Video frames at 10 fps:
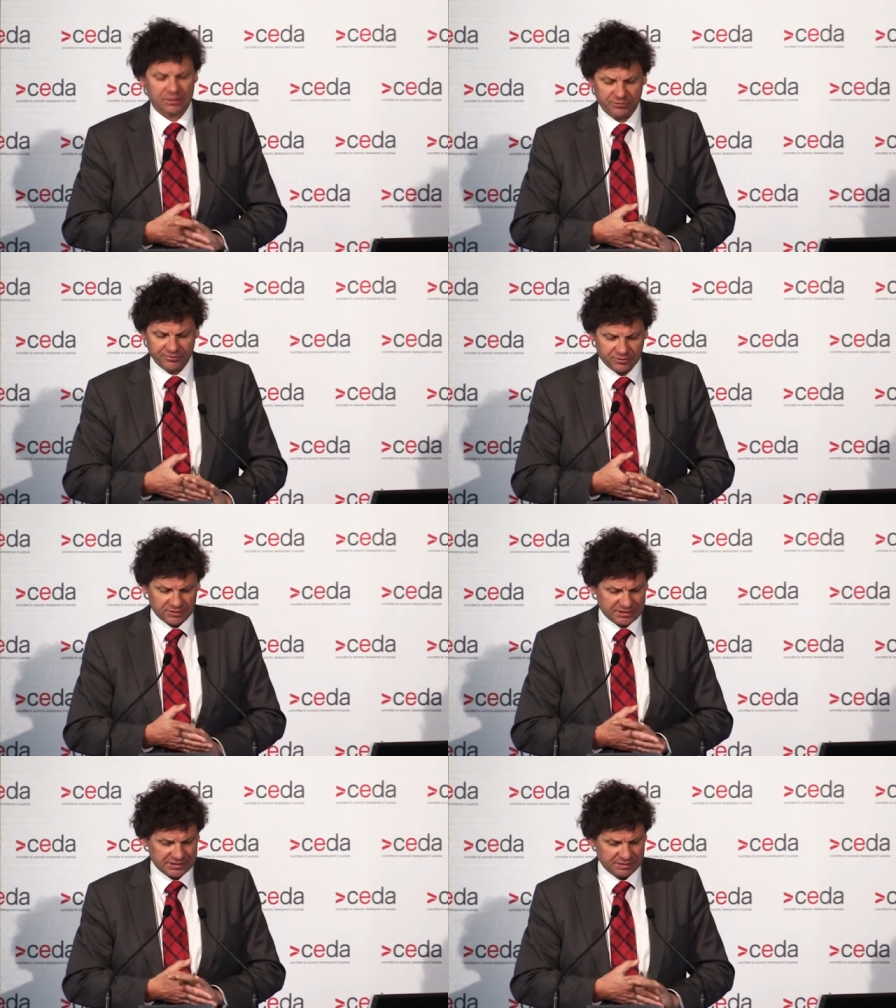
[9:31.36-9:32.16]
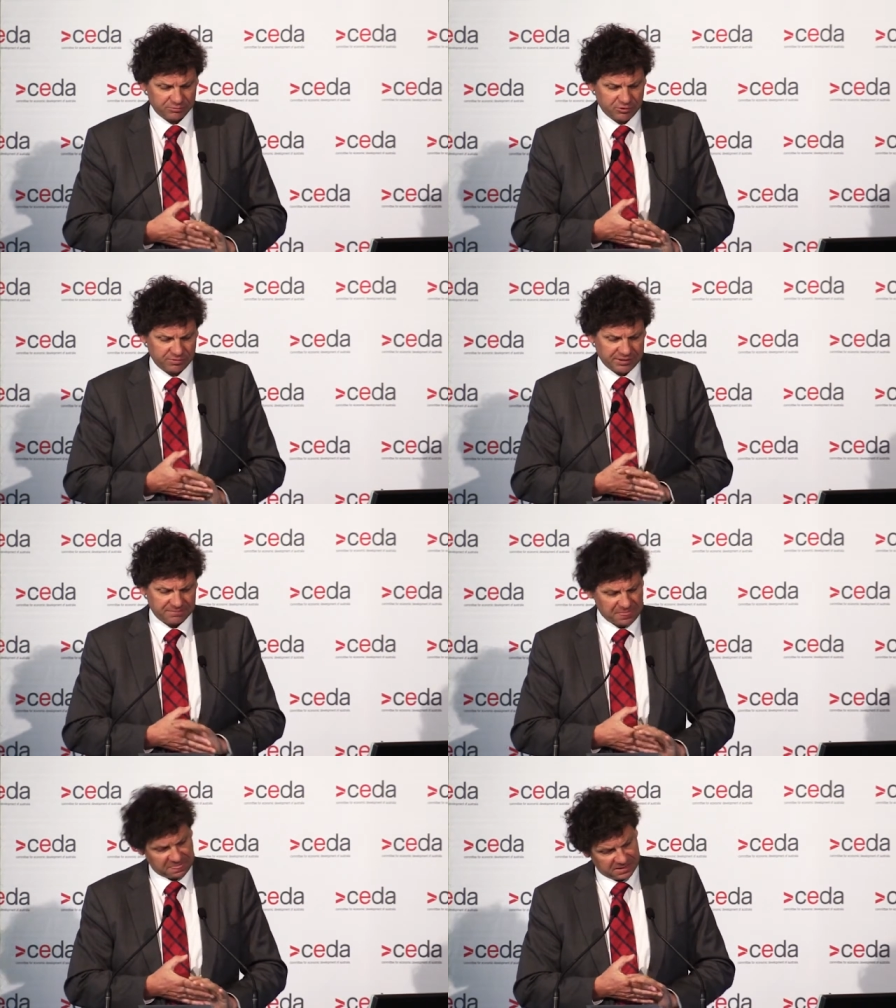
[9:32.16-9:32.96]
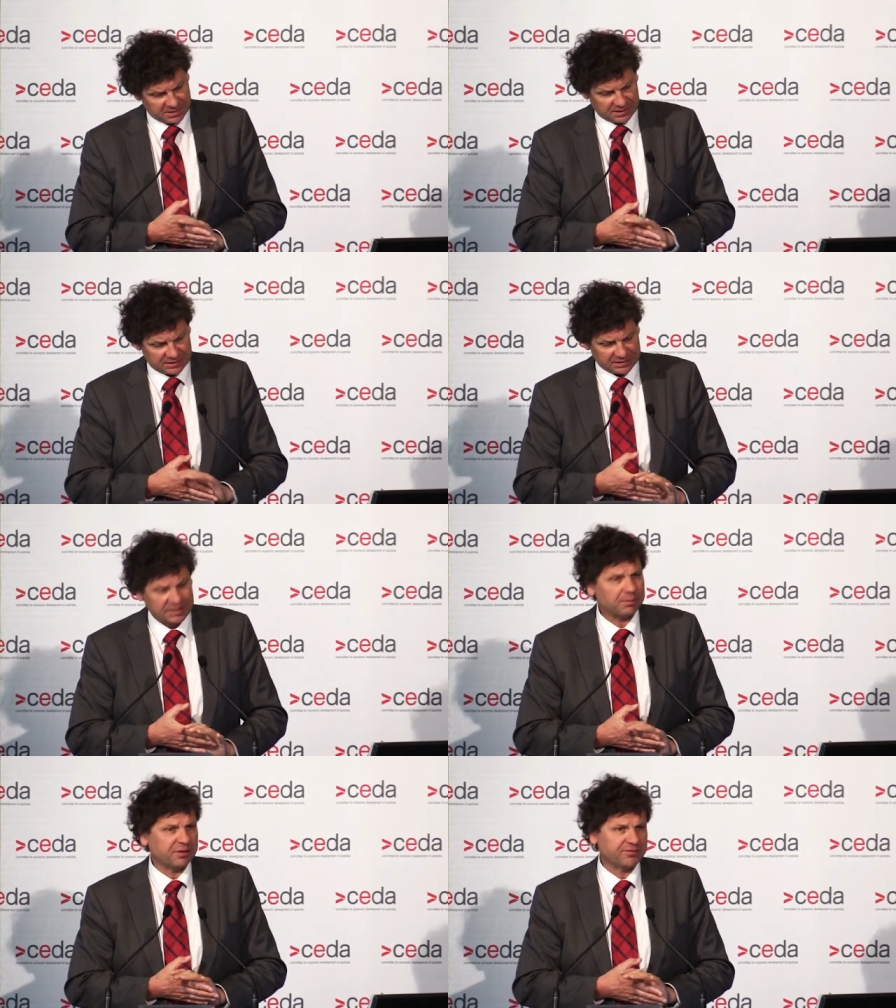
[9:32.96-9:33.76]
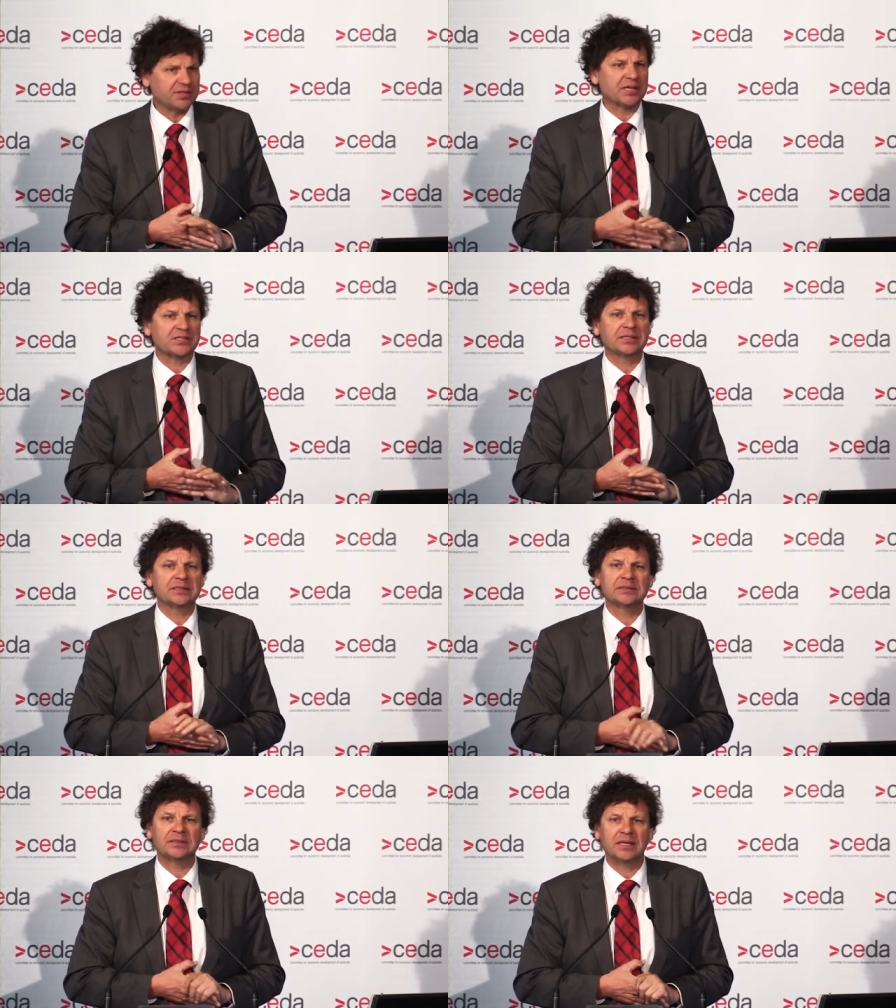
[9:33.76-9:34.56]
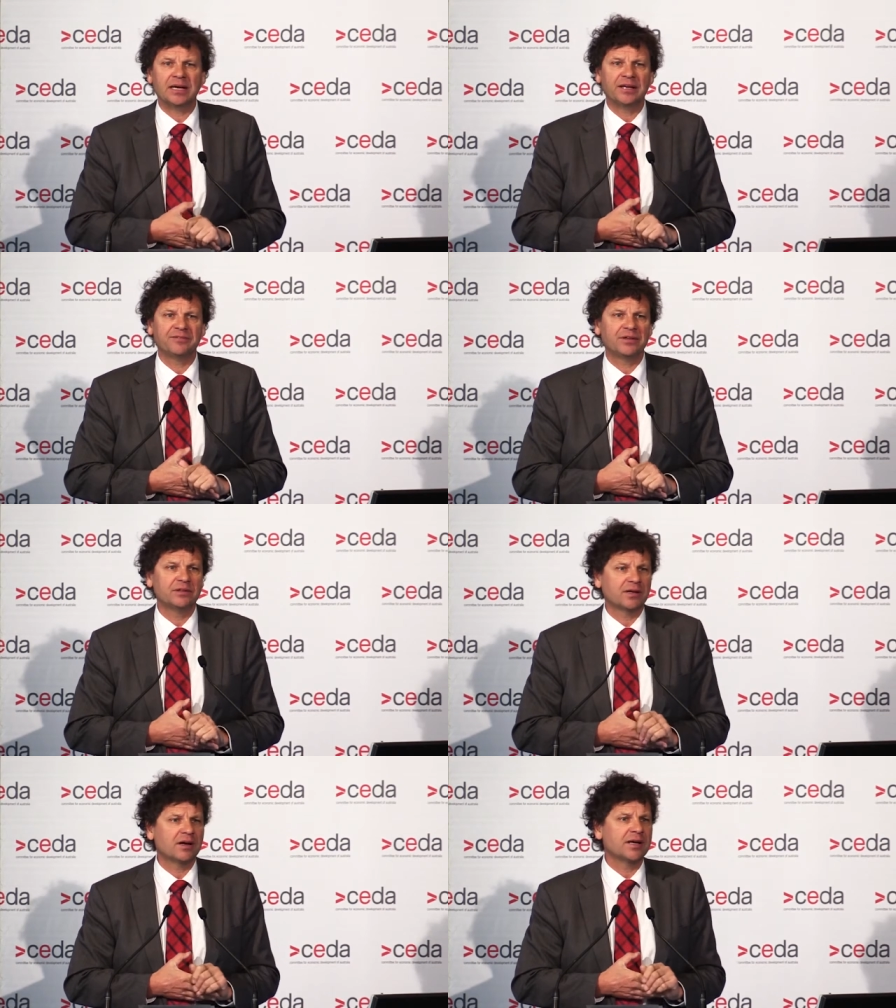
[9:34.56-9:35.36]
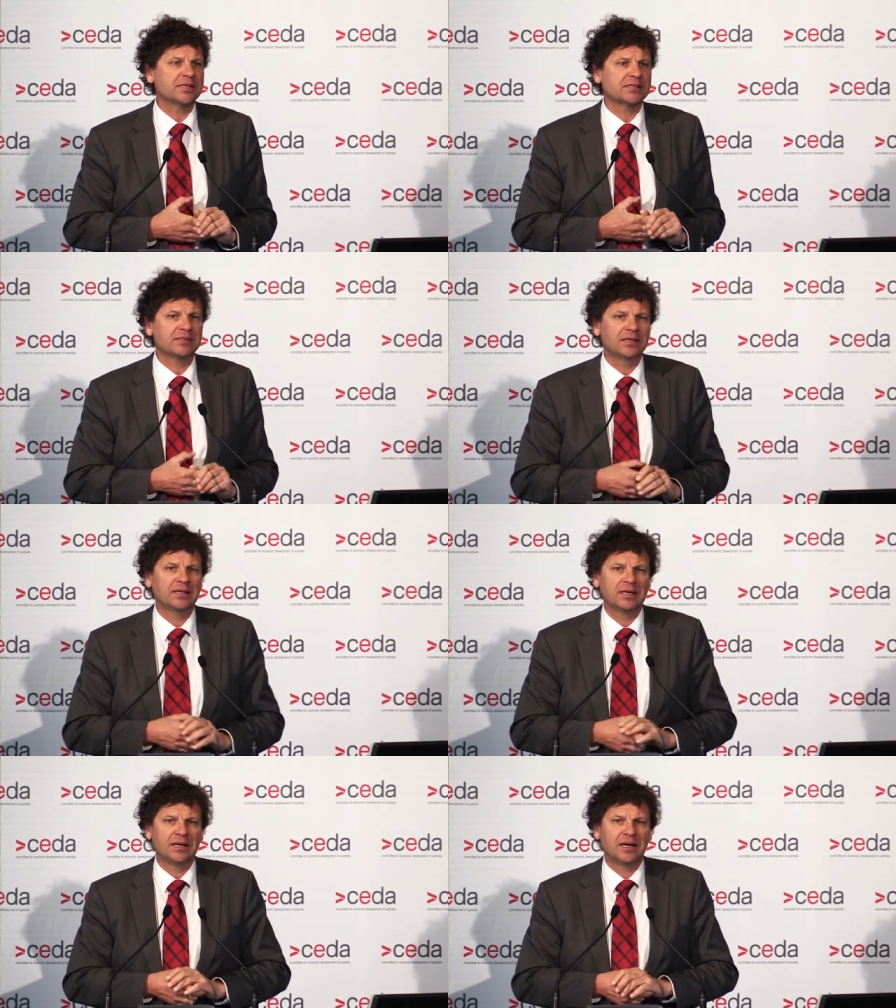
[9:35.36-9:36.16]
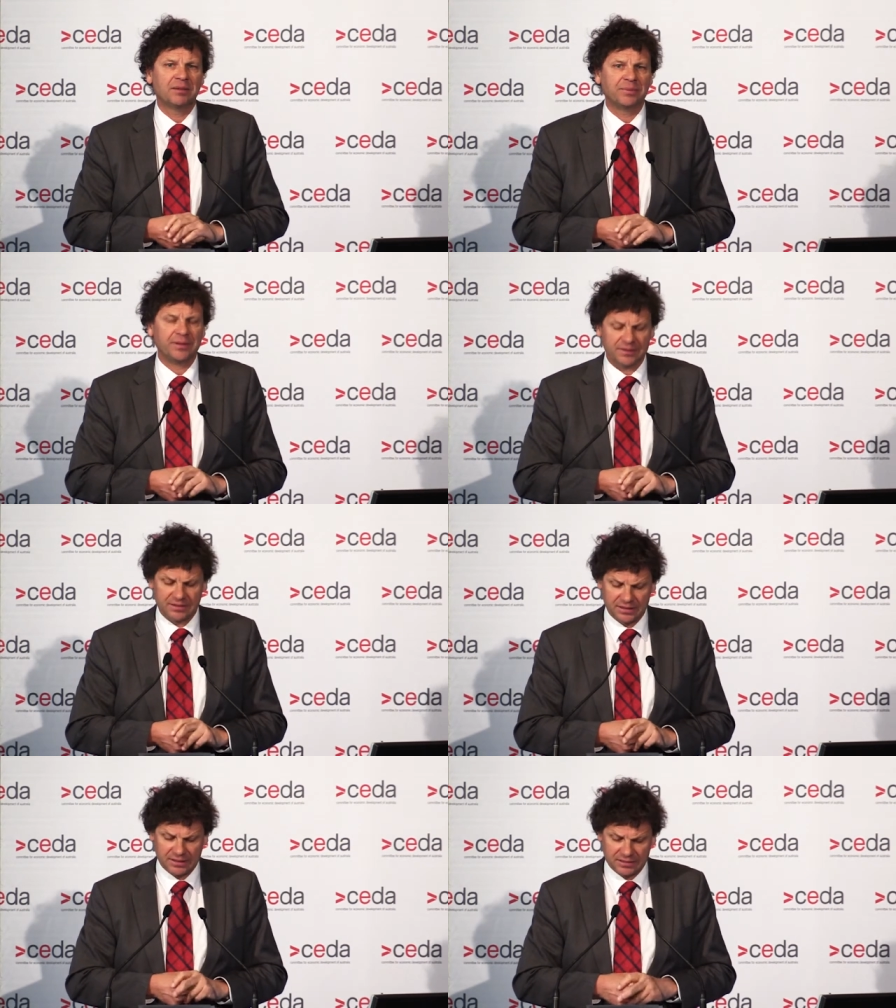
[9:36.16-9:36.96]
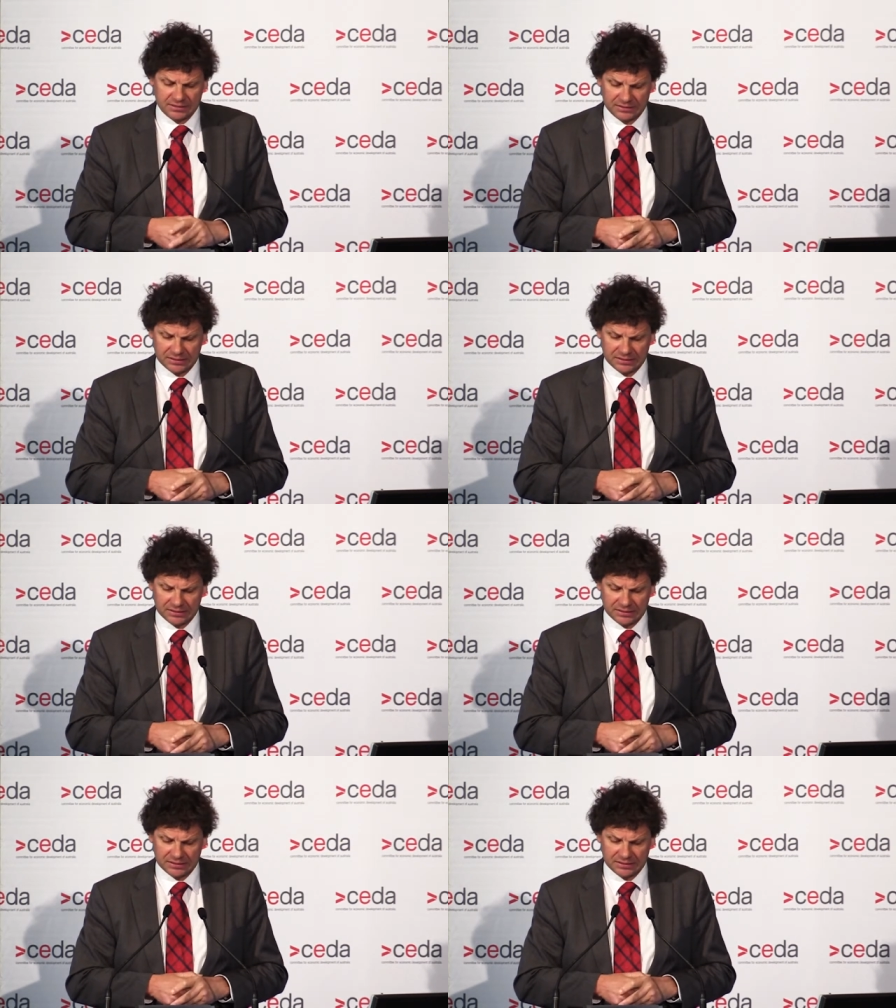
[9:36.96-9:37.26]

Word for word: We've got probably a couple of dozen AFL guys up in the